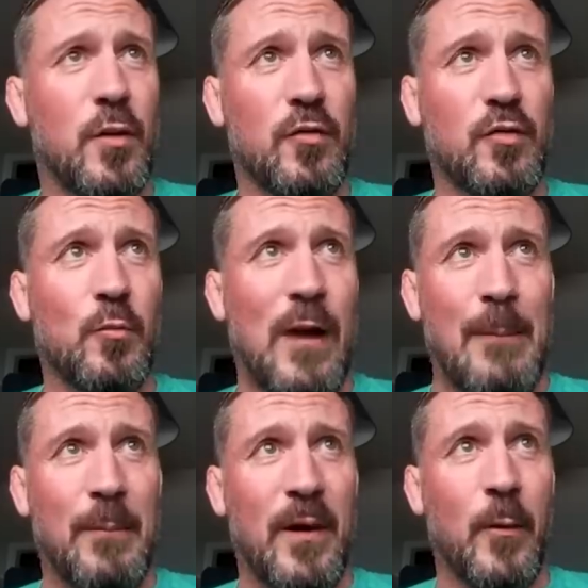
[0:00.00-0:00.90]
doing some
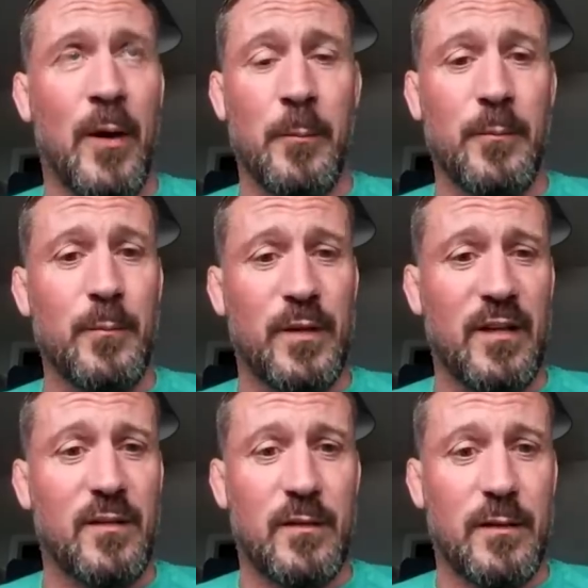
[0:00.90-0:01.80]
grappling with him
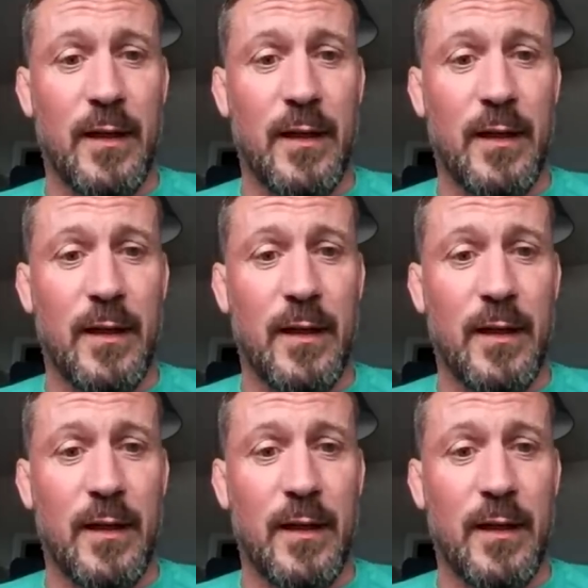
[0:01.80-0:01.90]
since